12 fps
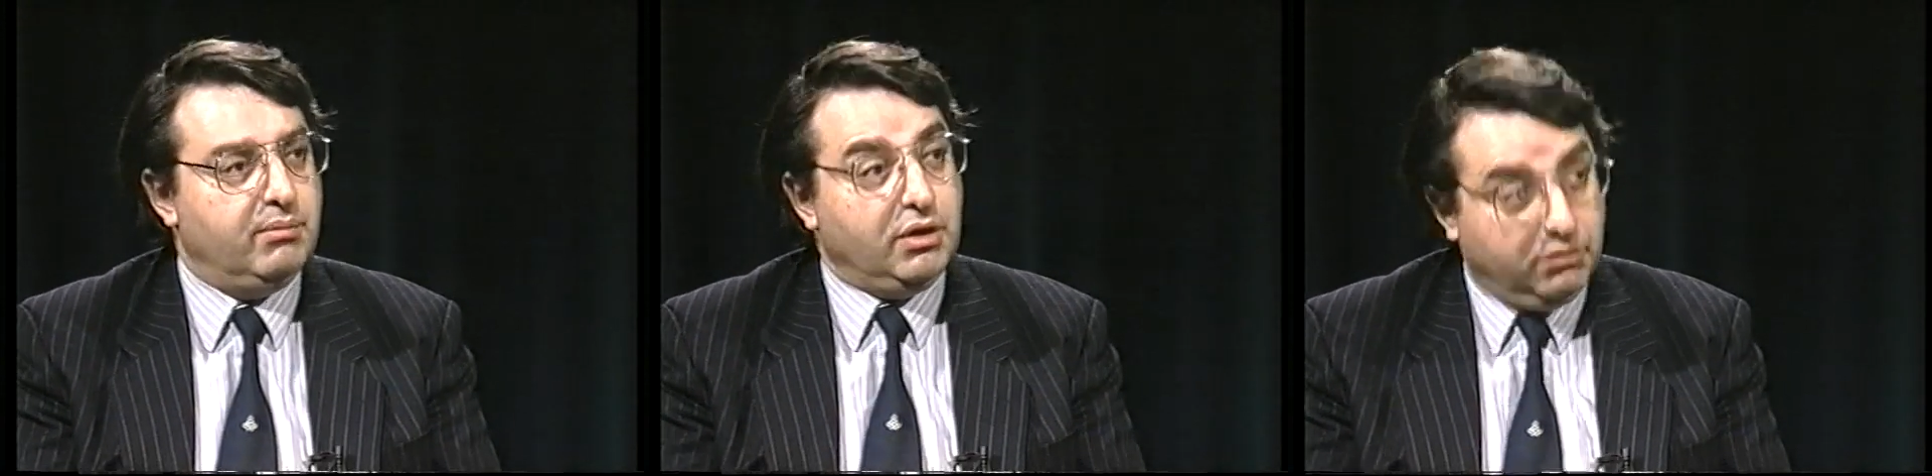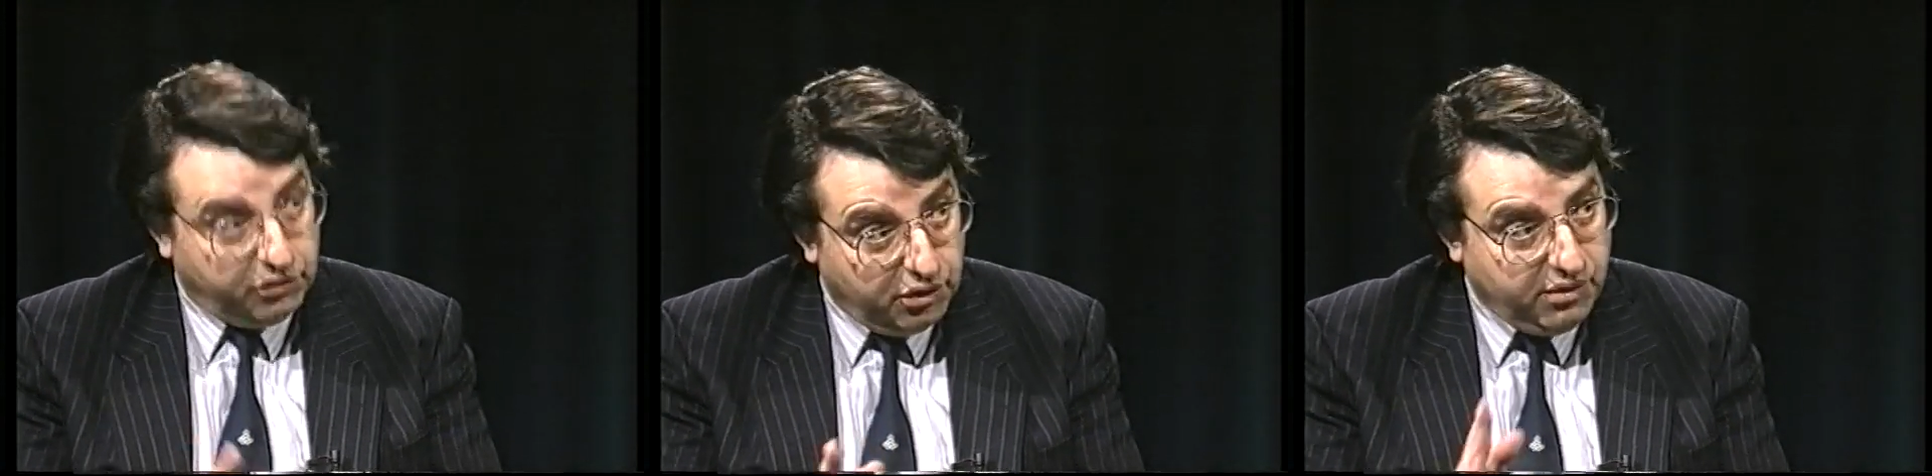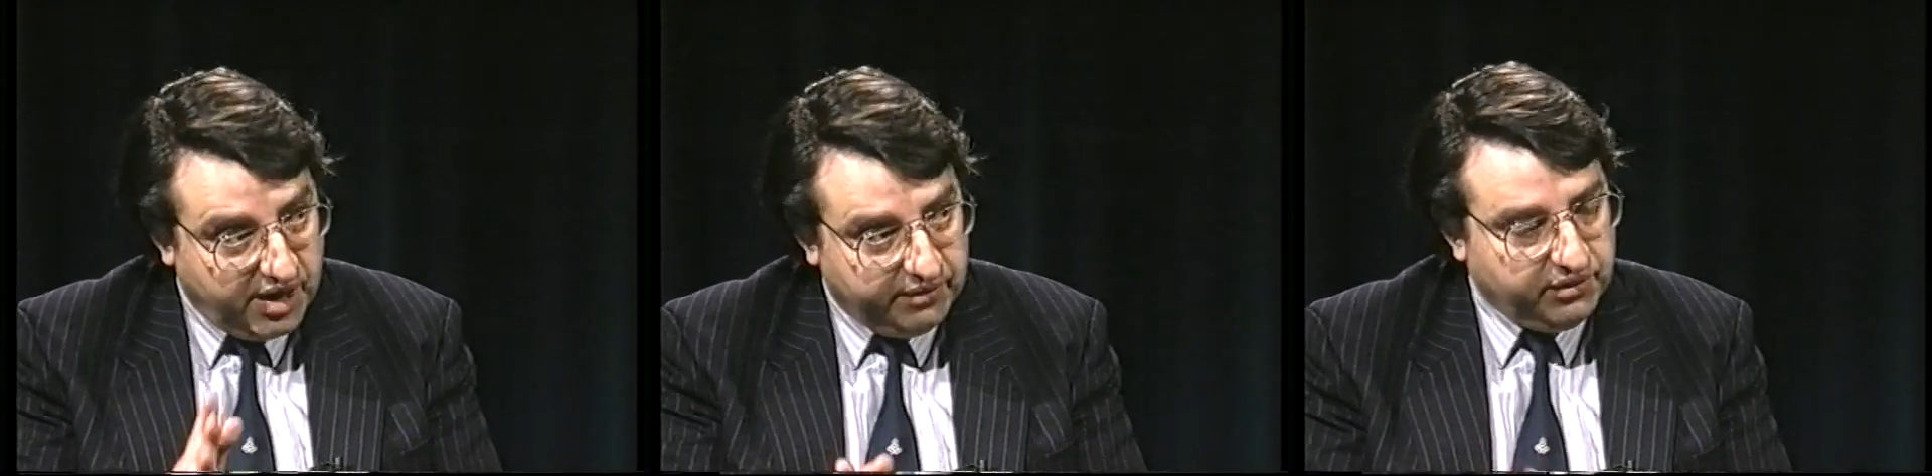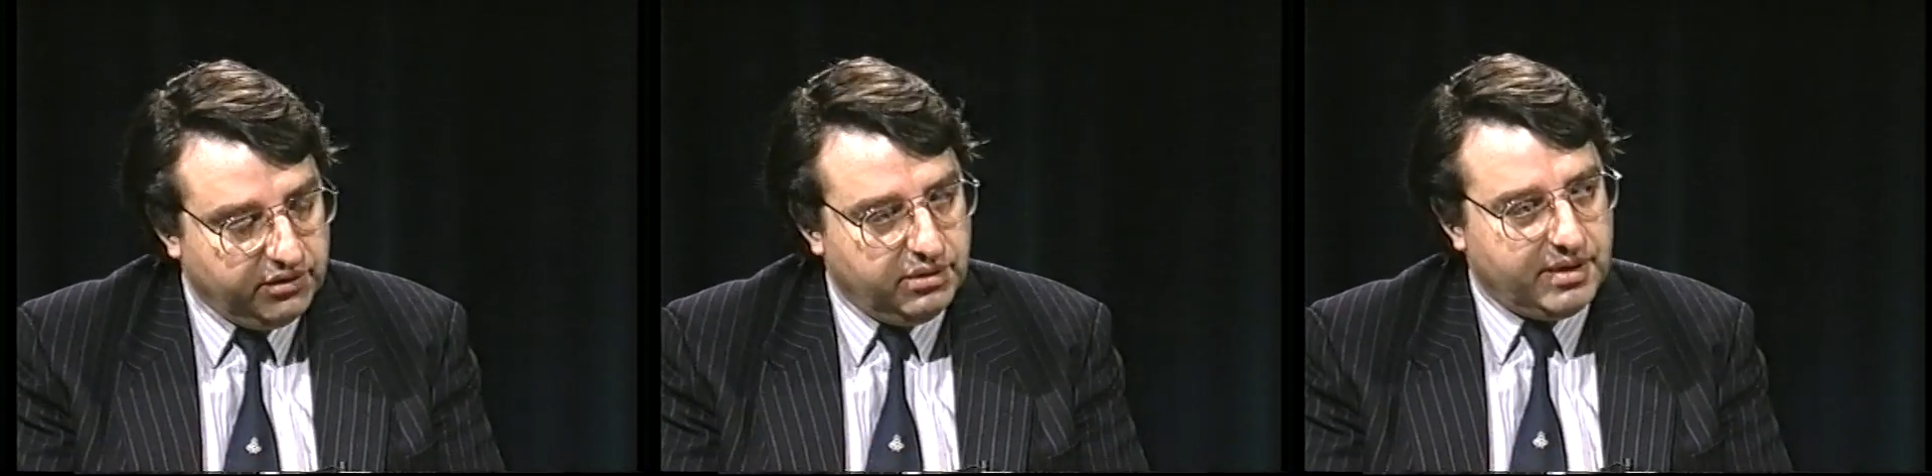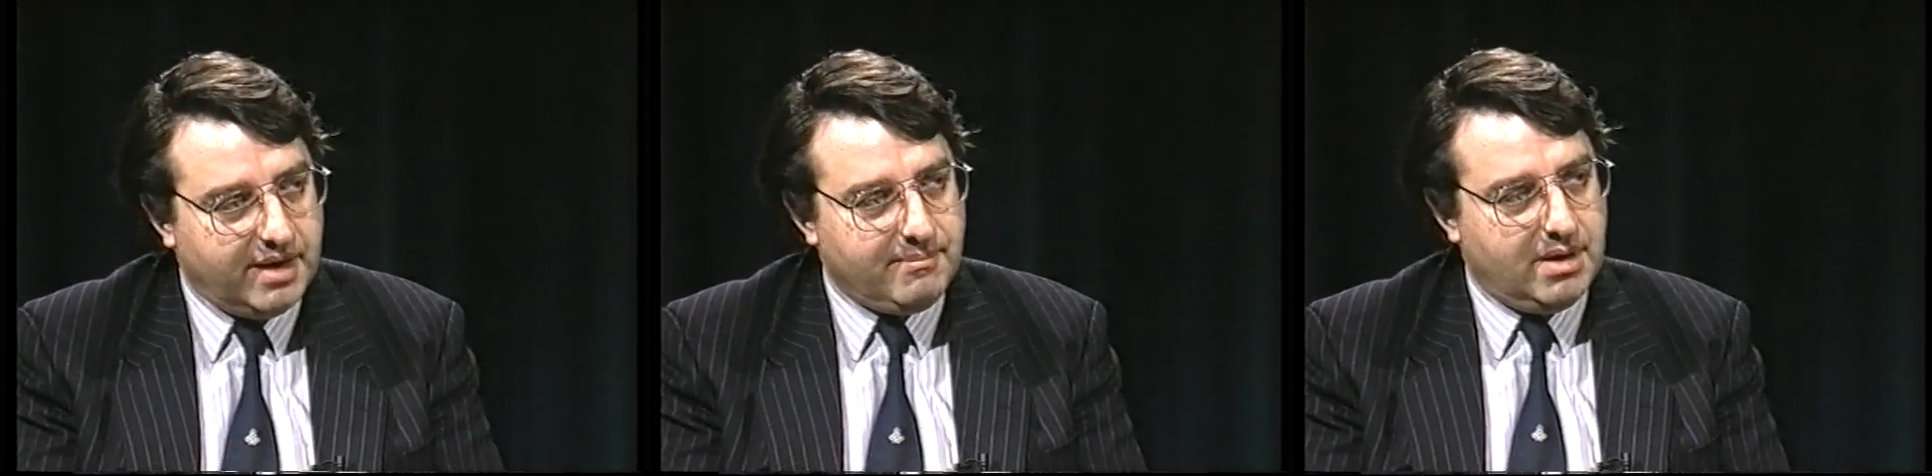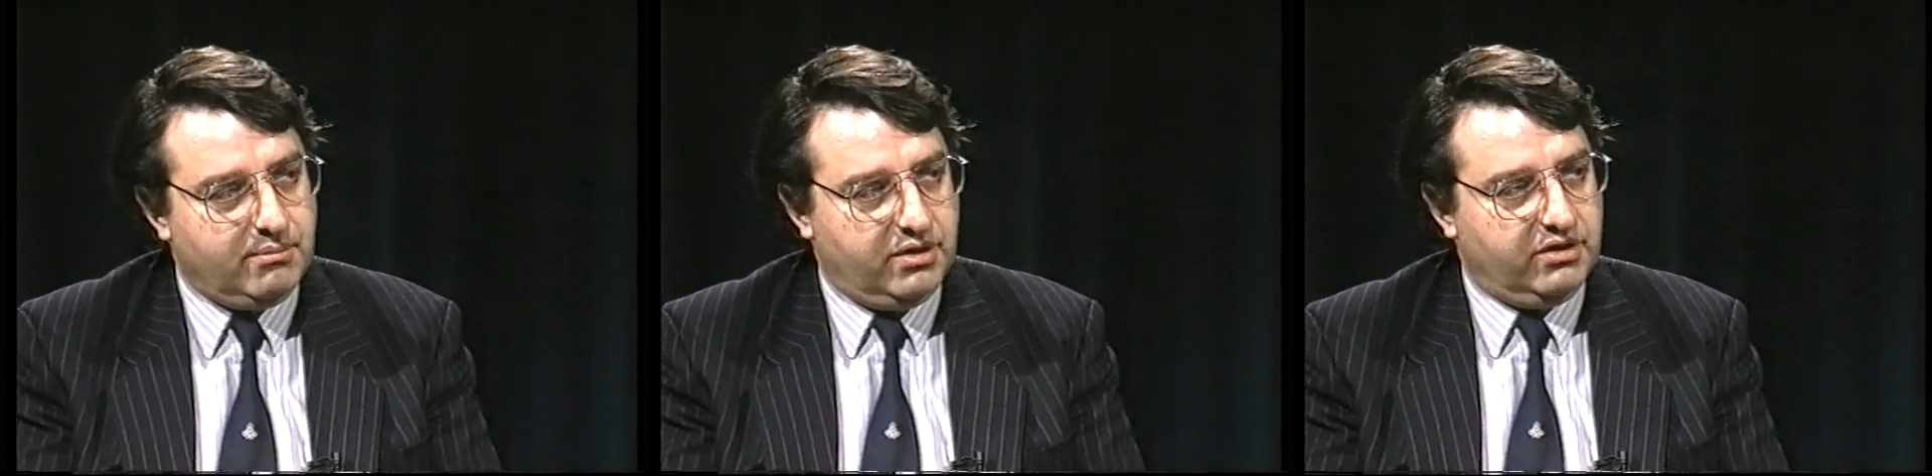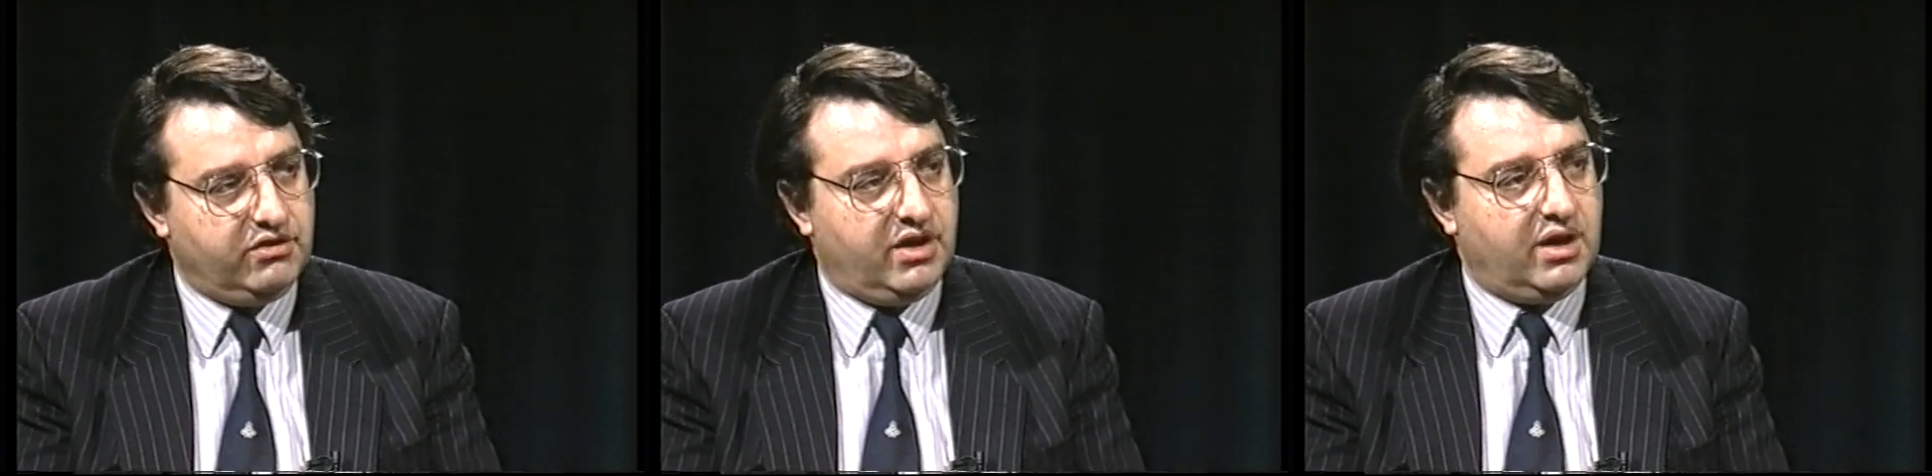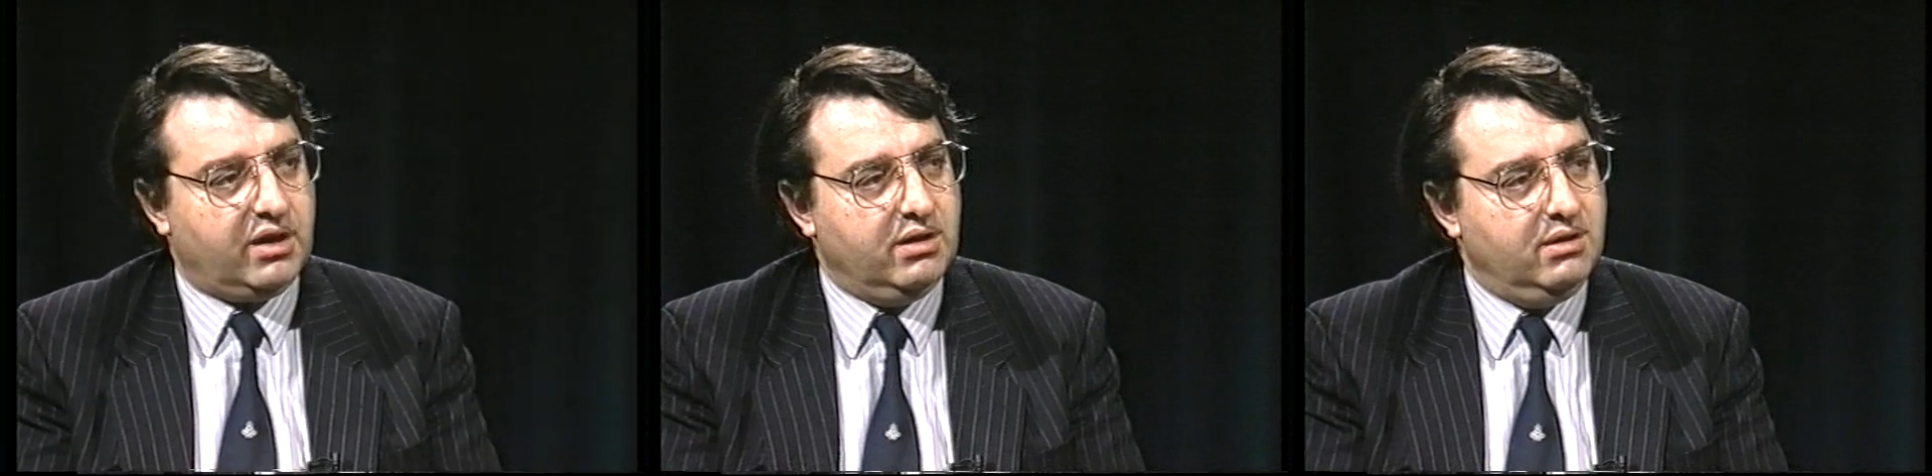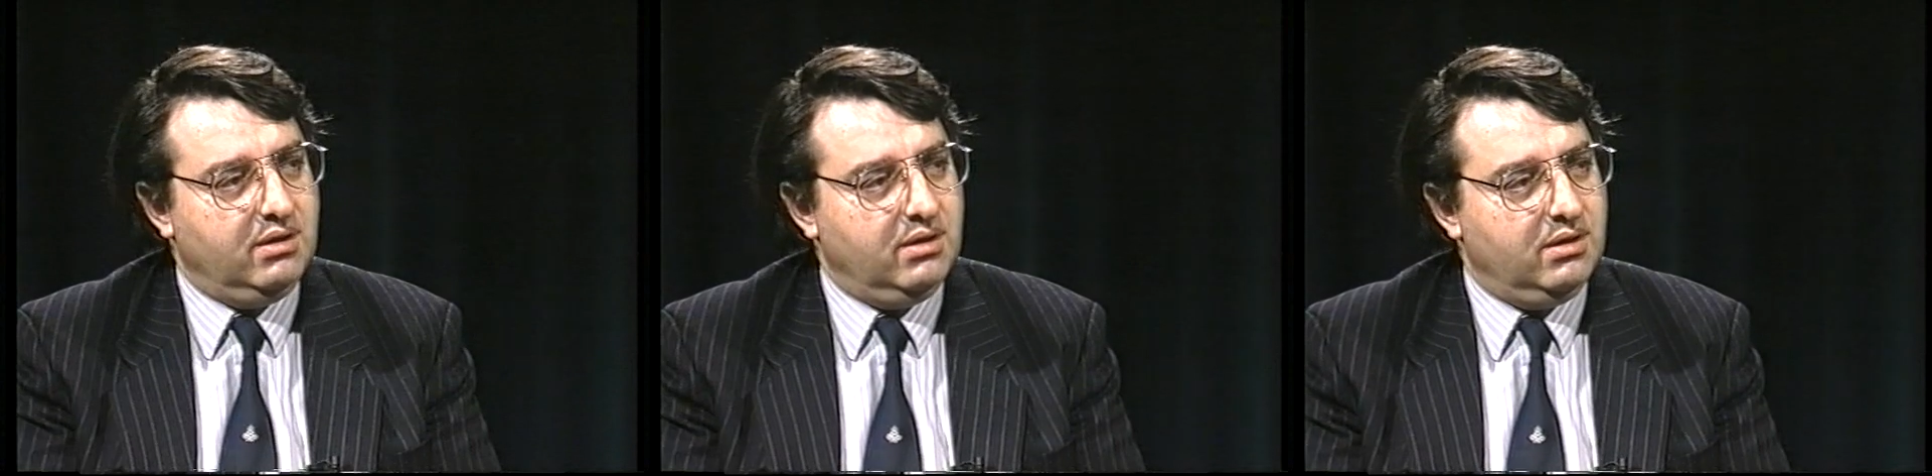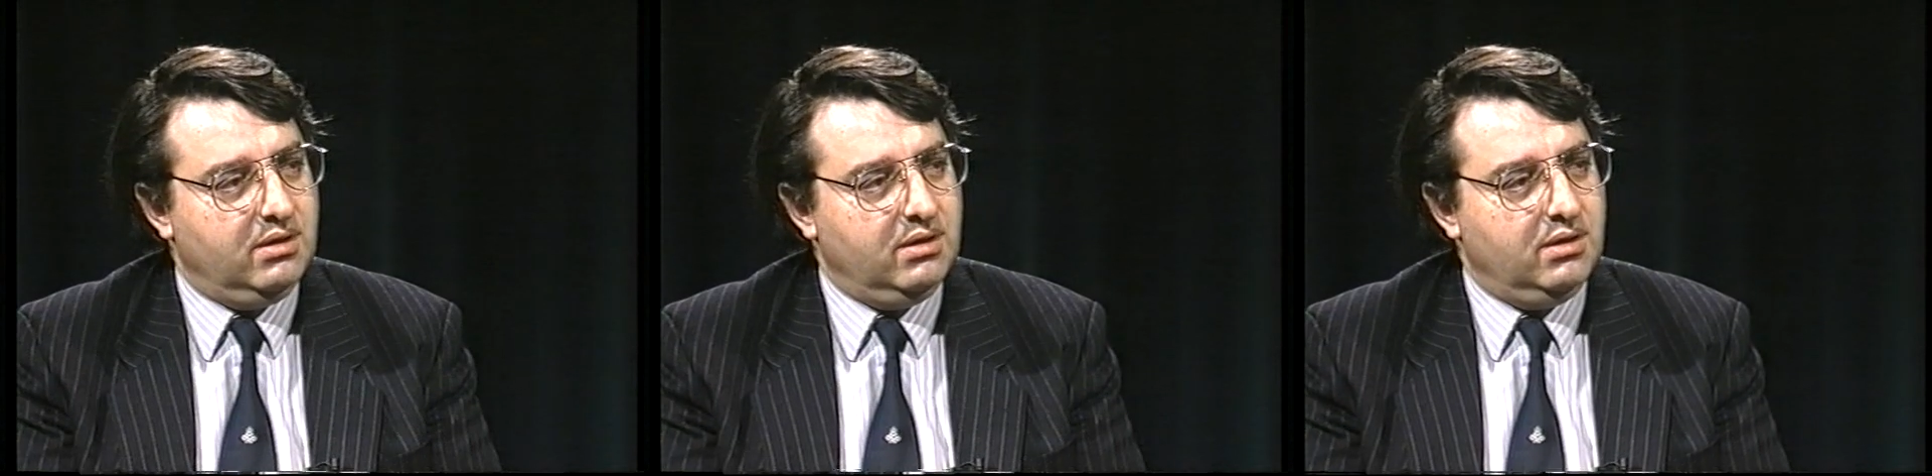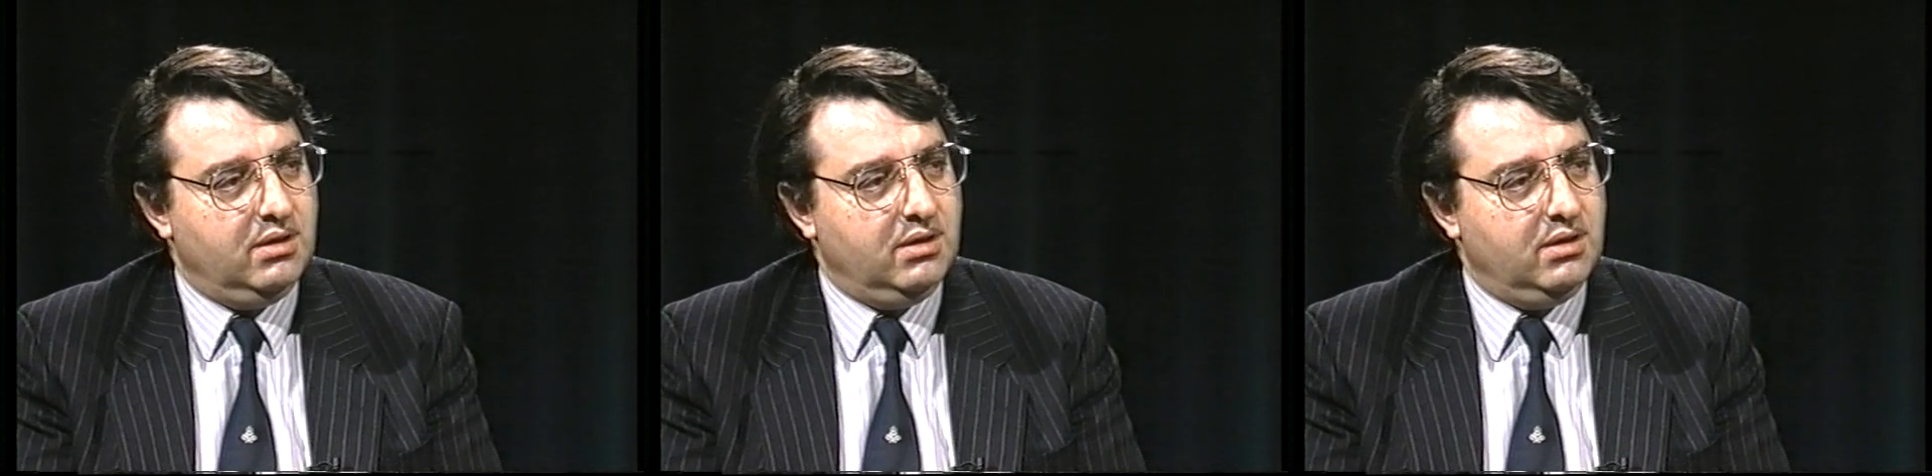But you do have to do that memory check. Right,